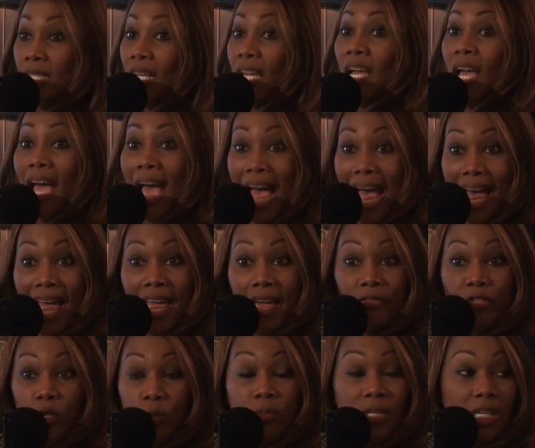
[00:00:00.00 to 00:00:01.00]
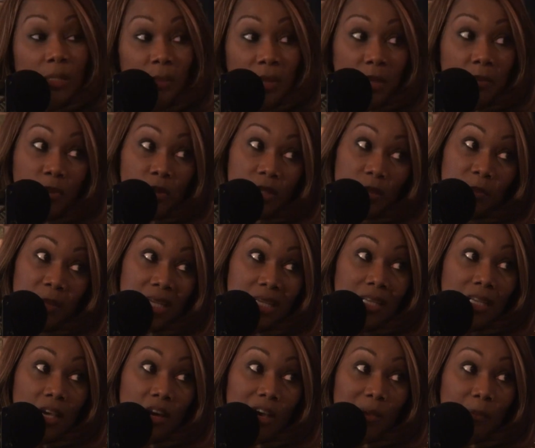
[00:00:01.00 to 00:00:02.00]
Right. I have too many people
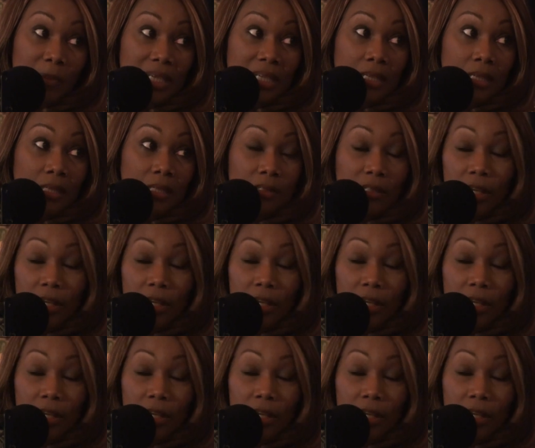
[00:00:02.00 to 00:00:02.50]
depending on me. Right.